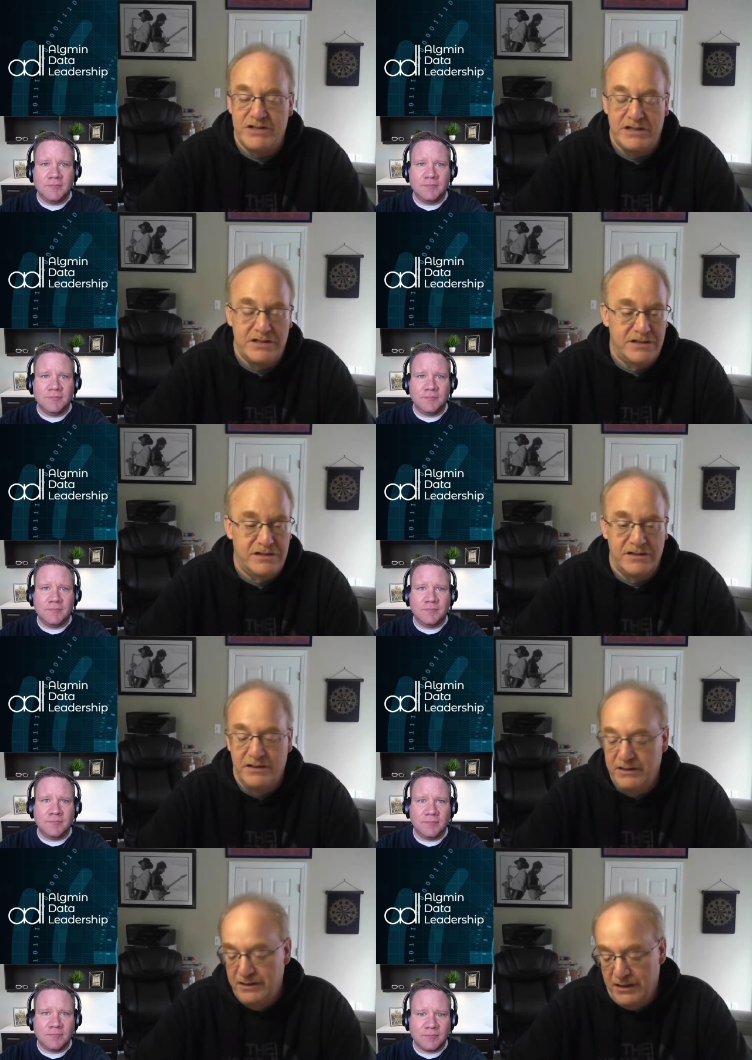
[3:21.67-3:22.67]
Speaker 1: is
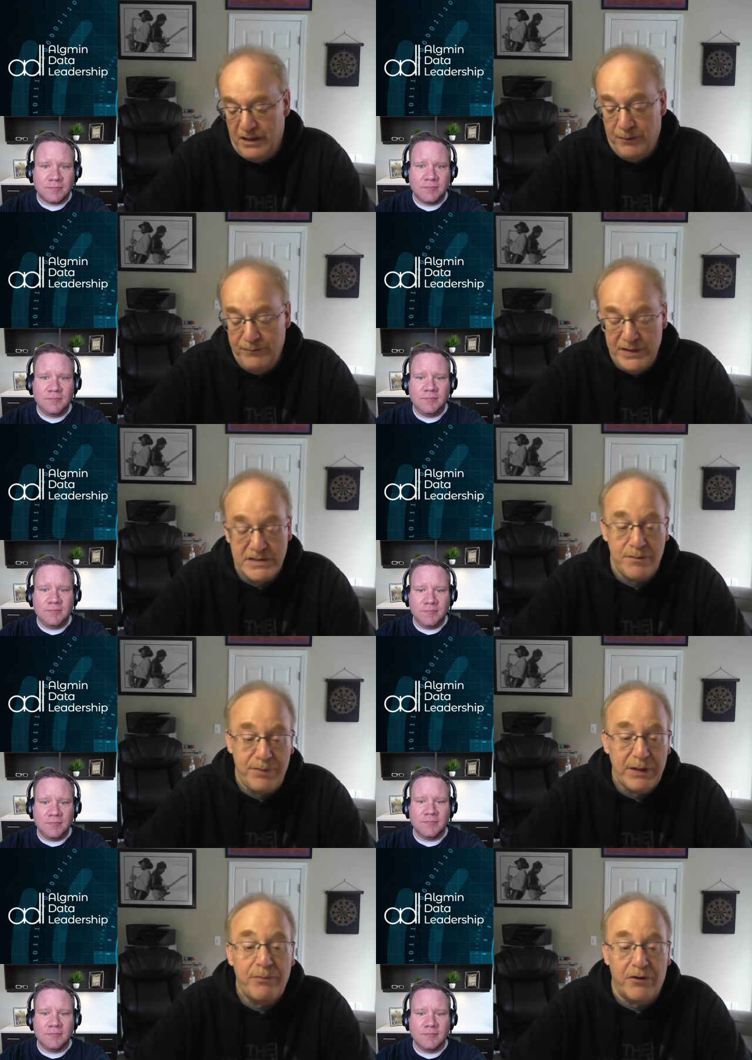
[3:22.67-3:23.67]
a
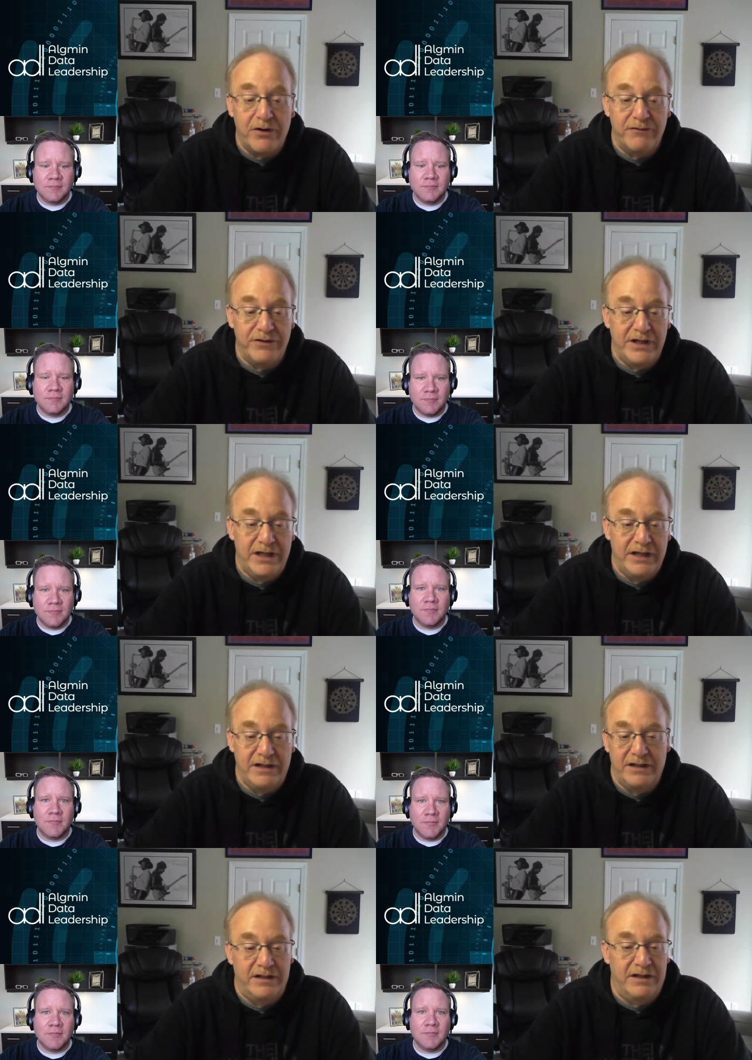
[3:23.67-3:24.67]
big part of it,
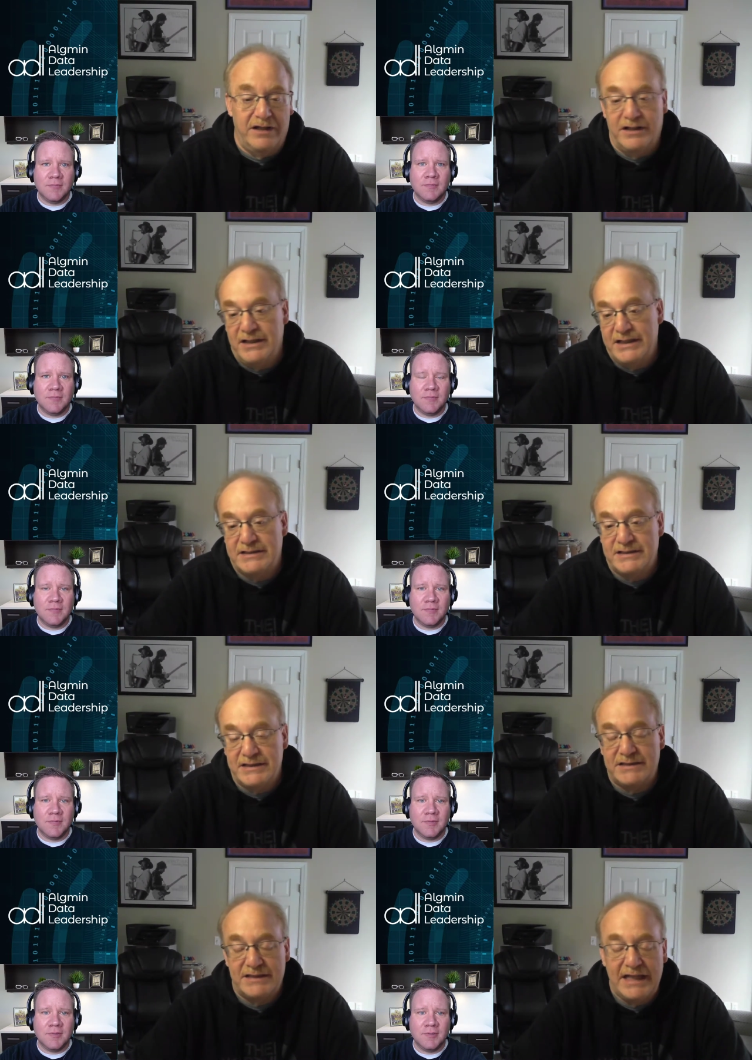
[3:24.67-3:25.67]
and it
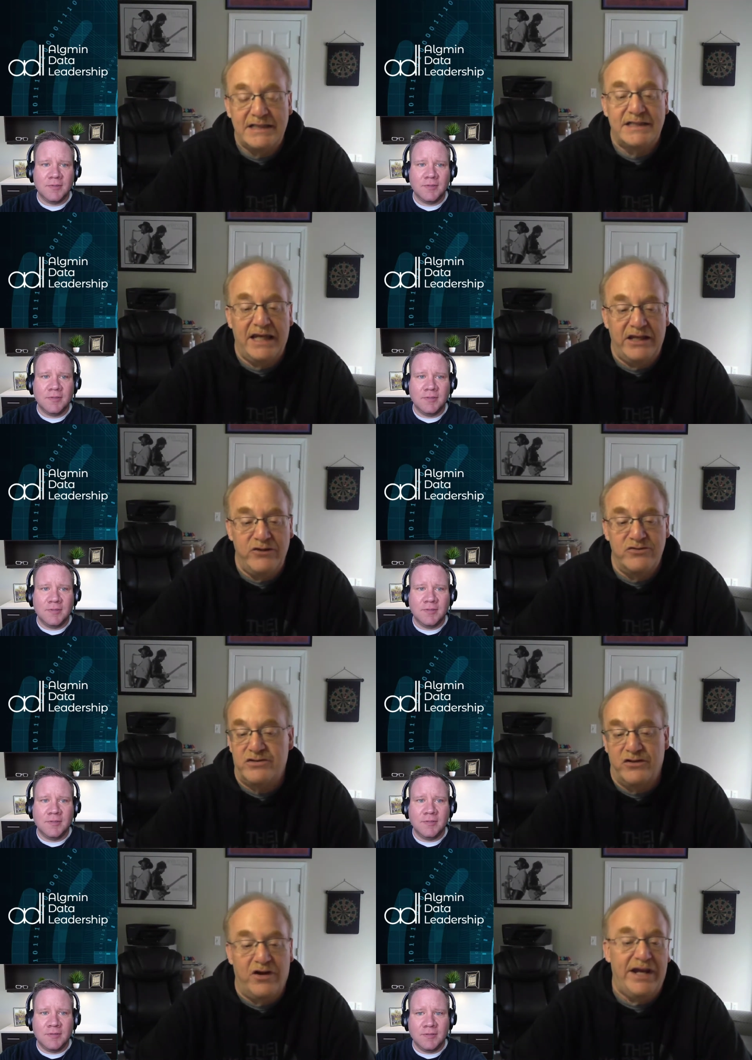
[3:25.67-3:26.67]
takes getting used to
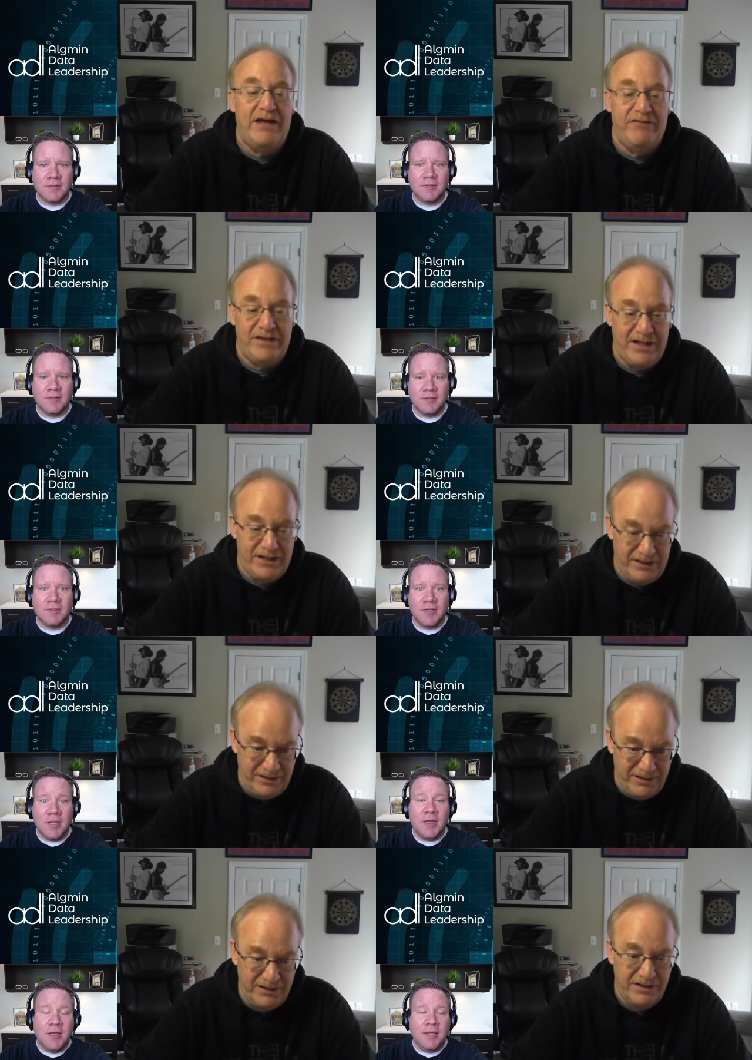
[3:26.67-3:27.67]
not having that.
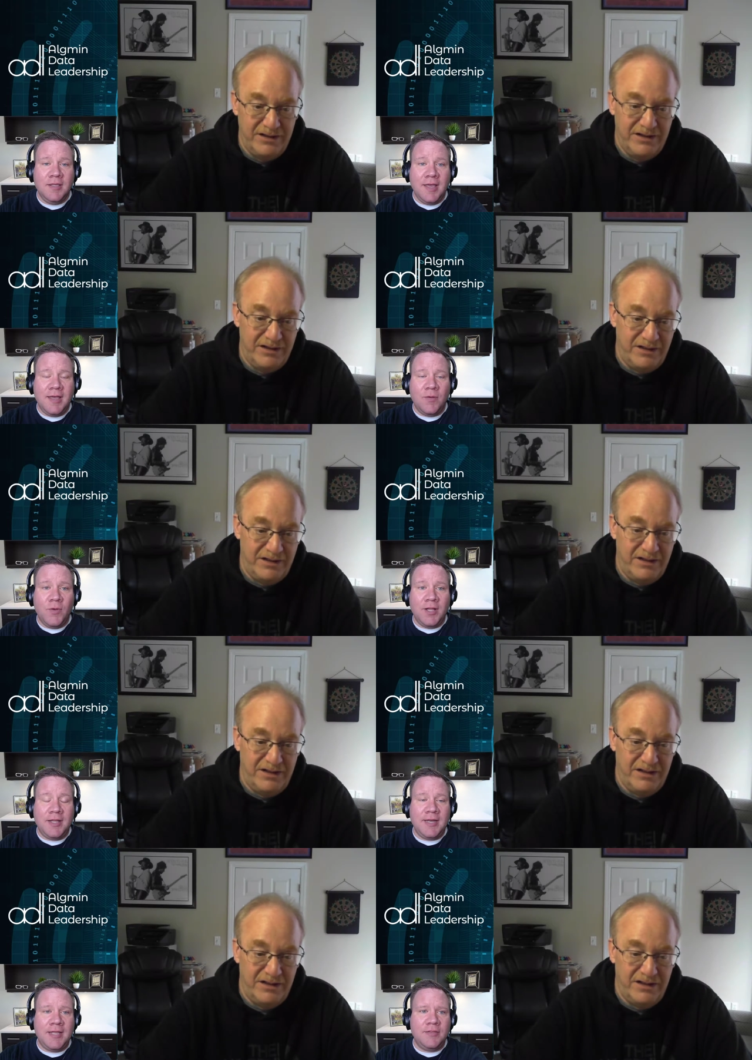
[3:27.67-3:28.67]
Speaker 2: Yeah, well,
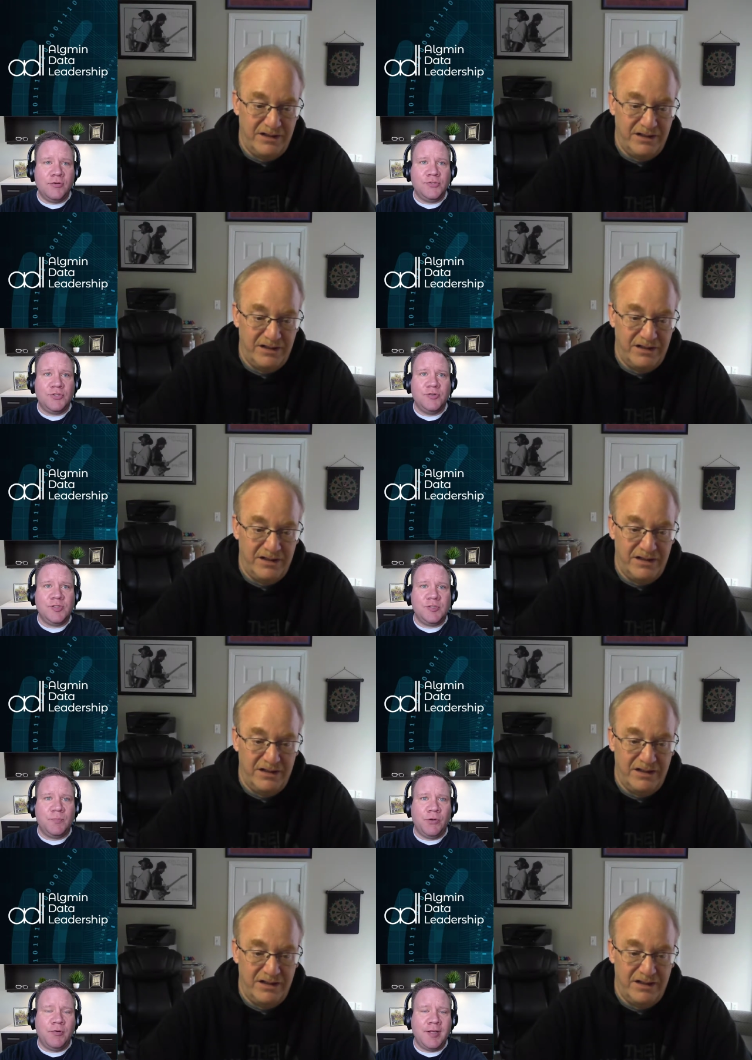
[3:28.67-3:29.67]
and there's this
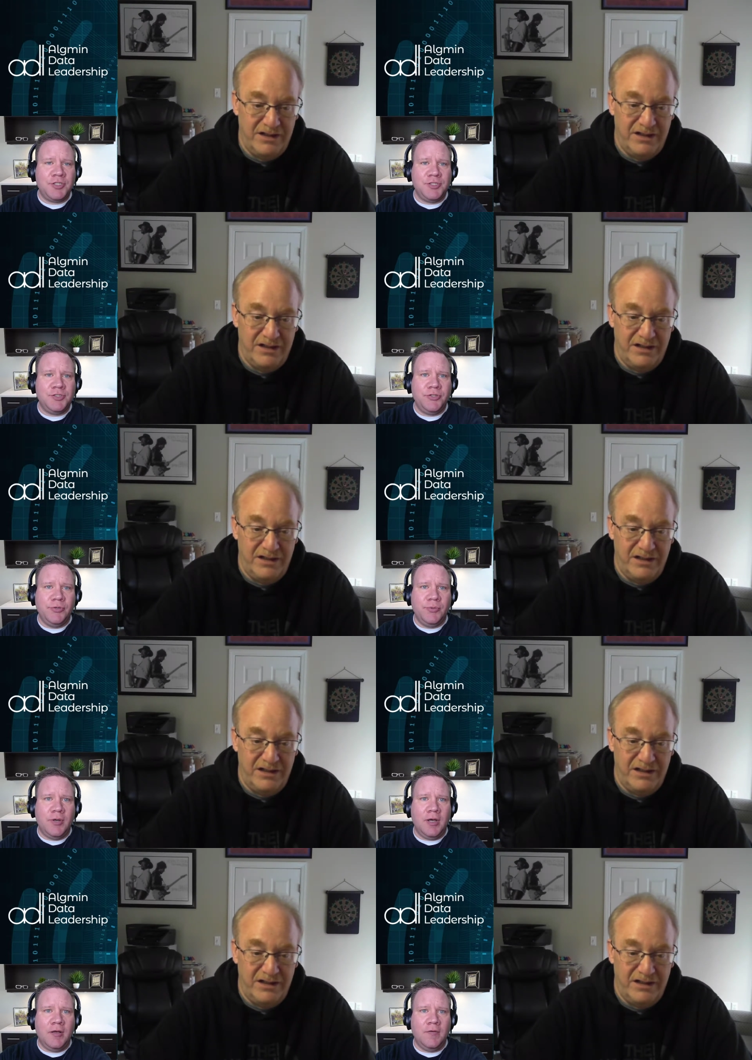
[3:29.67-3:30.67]
progression too
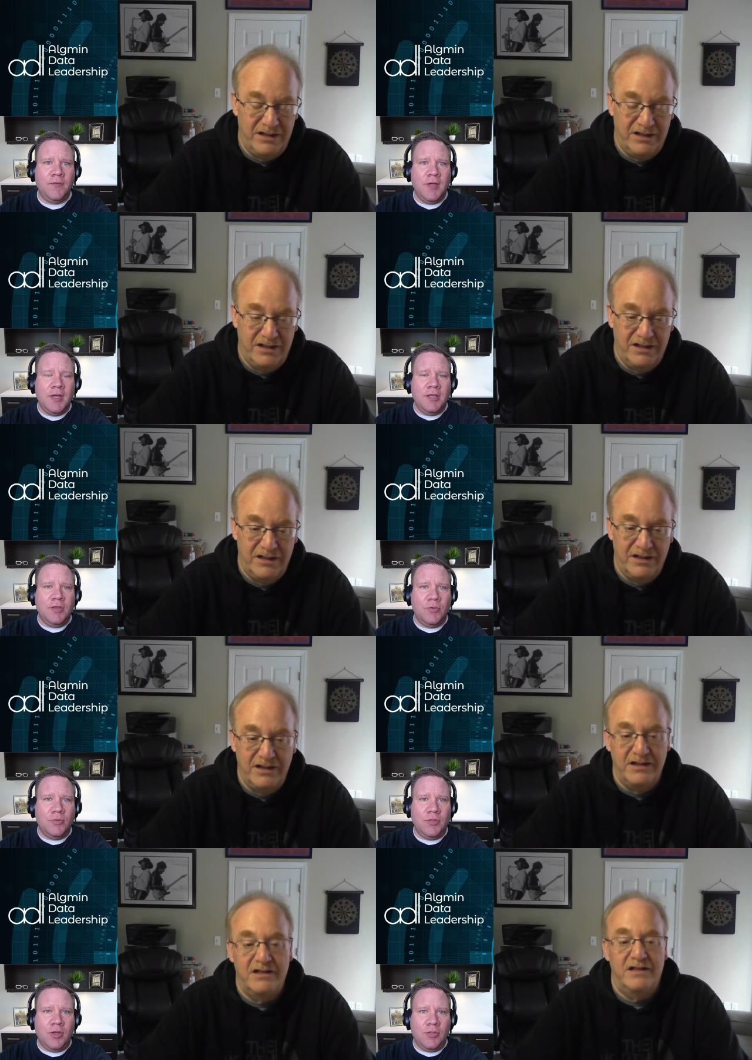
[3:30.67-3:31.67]
of, you know,
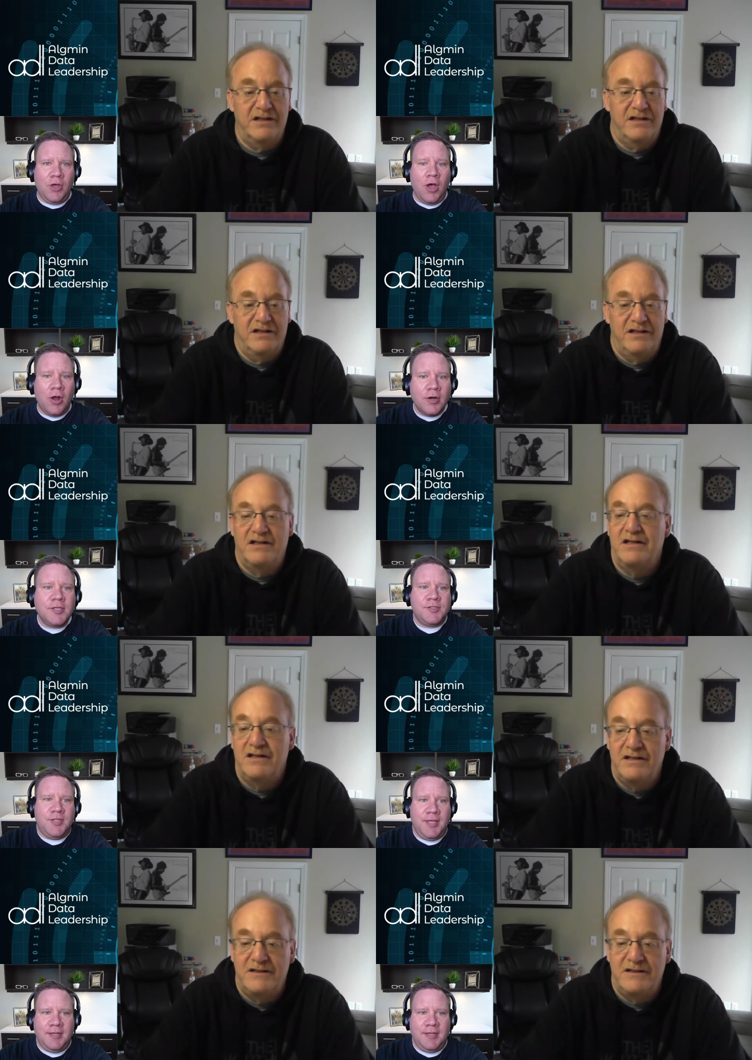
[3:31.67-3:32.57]
the hardest thing,